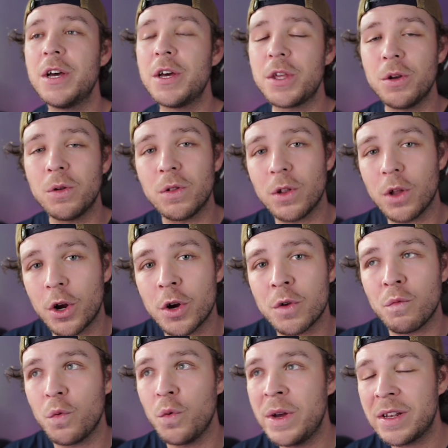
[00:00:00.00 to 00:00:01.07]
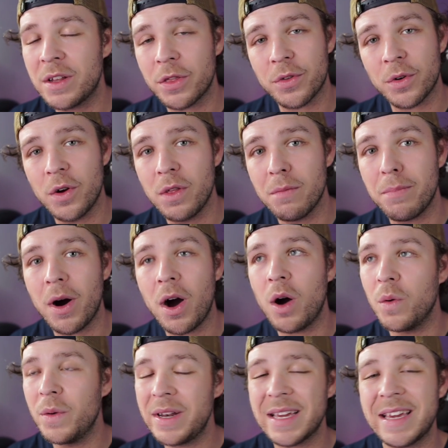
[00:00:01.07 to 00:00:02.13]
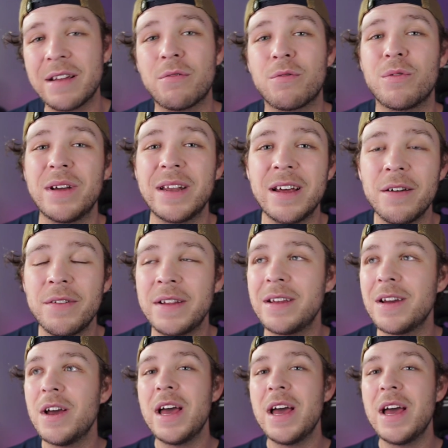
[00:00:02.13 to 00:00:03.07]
You'll learn when to throw the ball, when to get rid of it,